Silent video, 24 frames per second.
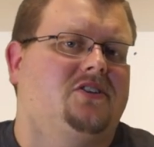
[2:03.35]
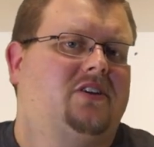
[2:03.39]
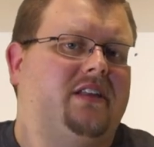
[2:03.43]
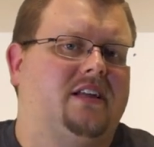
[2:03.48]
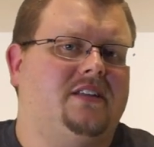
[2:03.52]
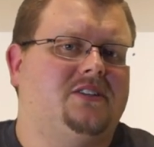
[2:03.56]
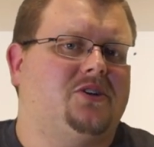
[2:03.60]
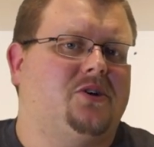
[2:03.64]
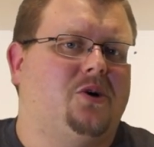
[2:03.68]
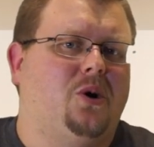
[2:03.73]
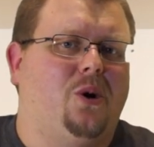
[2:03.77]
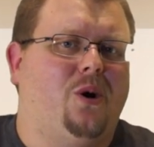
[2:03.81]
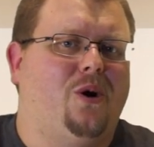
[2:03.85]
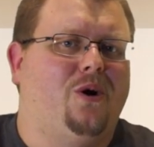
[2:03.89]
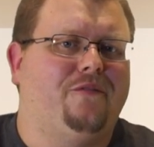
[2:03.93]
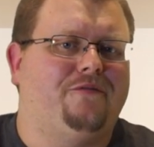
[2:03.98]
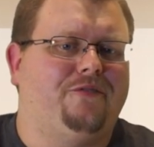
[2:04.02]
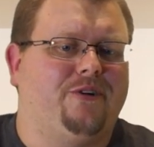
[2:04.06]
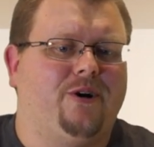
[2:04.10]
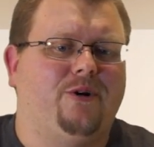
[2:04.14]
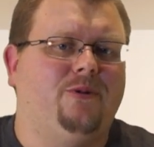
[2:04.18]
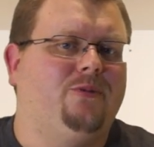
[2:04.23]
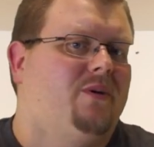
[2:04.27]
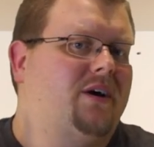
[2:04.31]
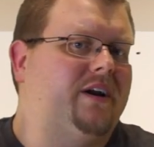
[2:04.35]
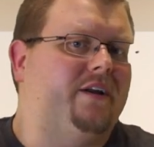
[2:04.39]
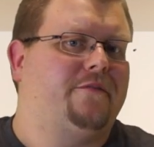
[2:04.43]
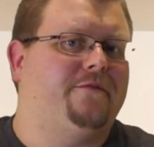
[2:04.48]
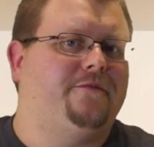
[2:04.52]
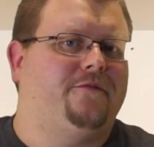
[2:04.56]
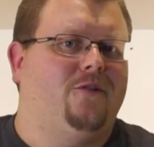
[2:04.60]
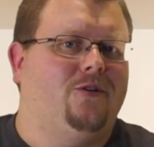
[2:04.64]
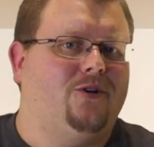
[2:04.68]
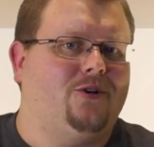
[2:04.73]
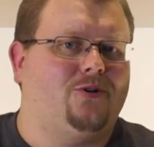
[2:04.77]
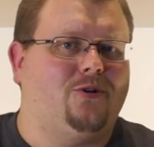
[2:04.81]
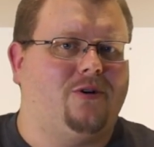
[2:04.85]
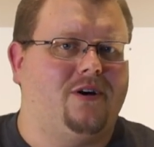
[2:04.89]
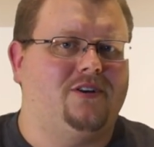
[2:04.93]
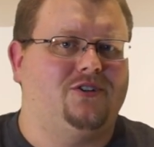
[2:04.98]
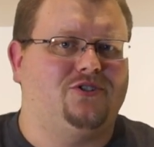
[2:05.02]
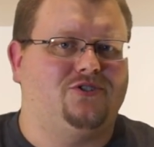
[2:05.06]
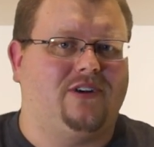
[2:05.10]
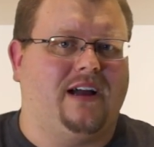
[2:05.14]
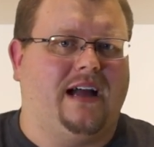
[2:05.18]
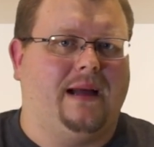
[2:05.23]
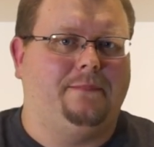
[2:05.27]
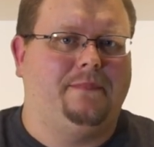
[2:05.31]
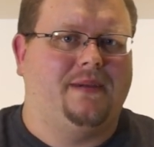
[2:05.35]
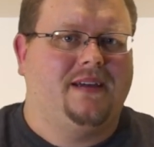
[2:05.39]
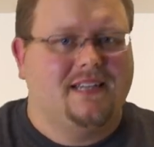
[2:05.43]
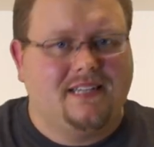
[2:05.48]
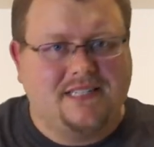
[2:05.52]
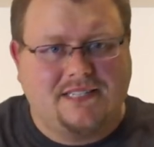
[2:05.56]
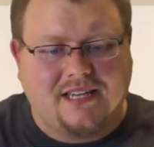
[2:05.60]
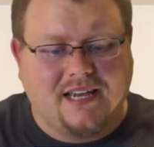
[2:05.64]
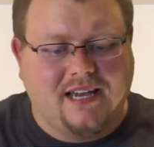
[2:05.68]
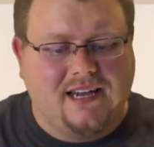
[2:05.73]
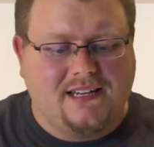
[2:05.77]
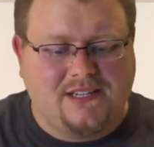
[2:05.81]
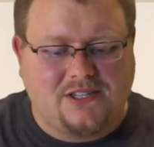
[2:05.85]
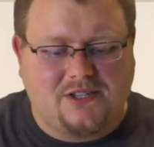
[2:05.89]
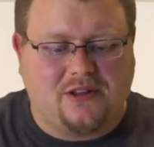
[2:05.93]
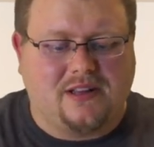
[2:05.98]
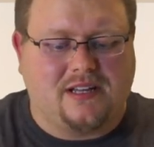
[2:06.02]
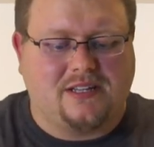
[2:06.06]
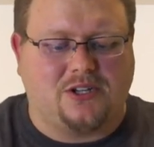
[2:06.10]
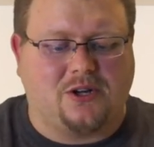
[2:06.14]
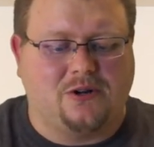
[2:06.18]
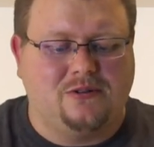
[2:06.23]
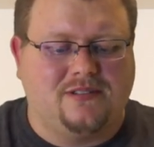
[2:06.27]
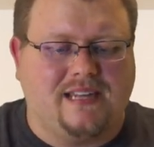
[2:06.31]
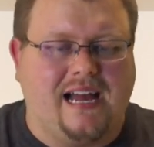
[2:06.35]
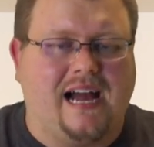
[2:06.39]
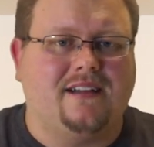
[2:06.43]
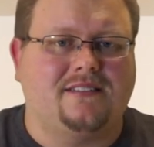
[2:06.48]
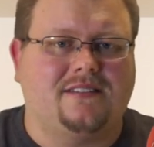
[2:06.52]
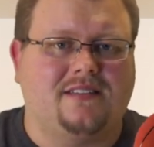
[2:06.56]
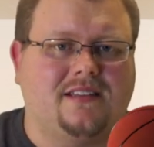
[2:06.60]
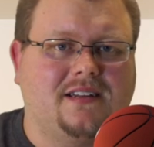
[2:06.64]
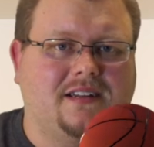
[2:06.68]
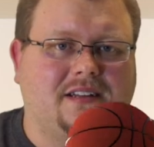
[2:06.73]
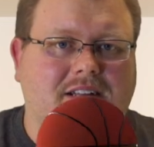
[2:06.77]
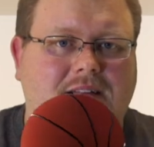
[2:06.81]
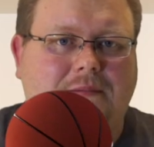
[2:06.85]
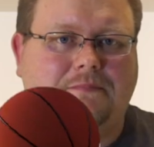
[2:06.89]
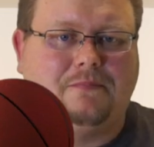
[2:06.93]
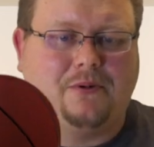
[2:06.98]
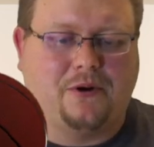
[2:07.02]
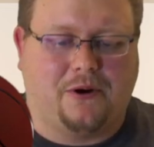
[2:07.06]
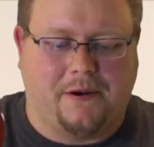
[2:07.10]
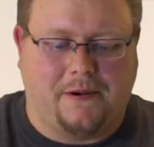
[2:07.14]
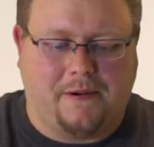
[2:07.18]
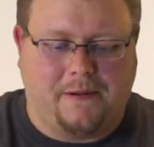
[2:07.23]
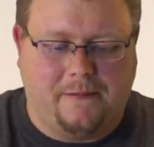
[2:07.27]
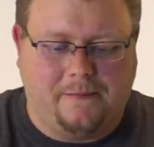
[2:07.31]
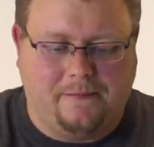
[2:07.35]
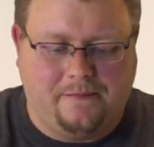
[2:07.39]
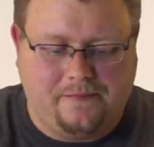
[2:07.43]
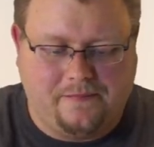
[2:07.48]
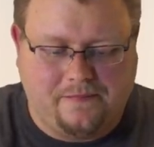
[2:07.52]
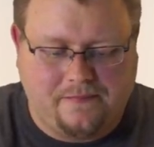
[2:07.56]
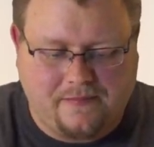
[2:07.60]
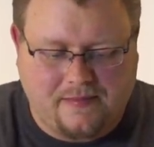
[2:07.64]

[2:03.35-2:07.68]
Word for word: So let's go over what a full court trap is. So let's go down to the clipboard.